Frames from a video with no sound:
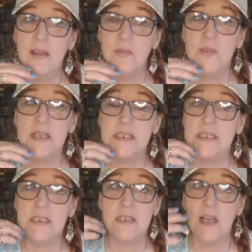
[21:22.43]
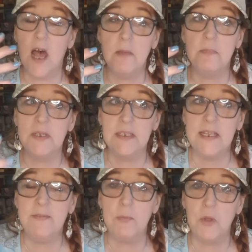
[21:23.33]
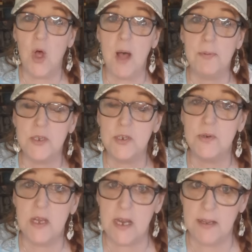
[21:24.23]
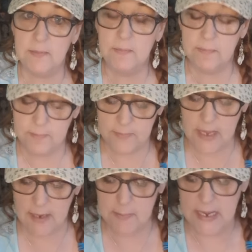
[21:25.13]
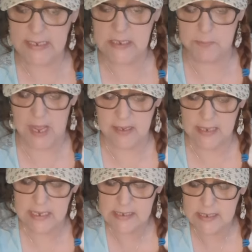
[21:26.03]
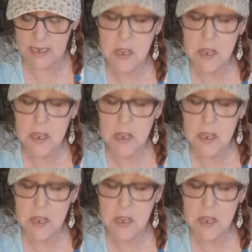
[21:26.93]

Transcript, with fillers: this unbelievable opportunity. Now let me explain this.